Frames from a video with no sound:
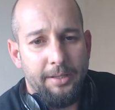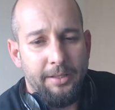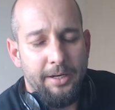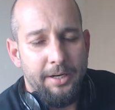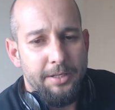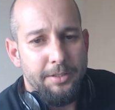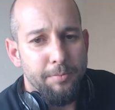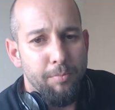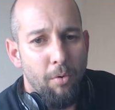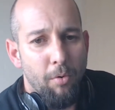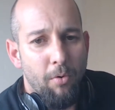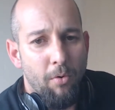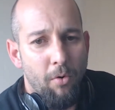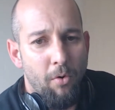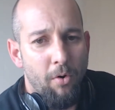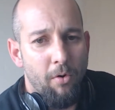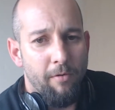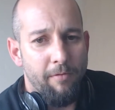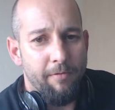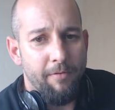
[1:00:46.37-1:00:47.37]
right? And it's
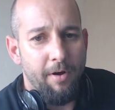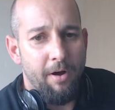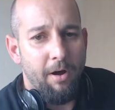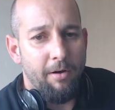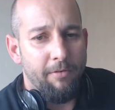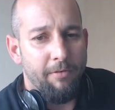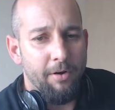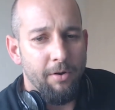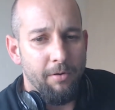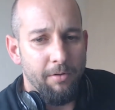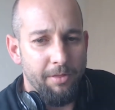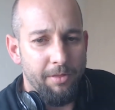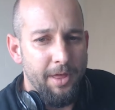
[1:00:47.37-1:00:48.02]
more of an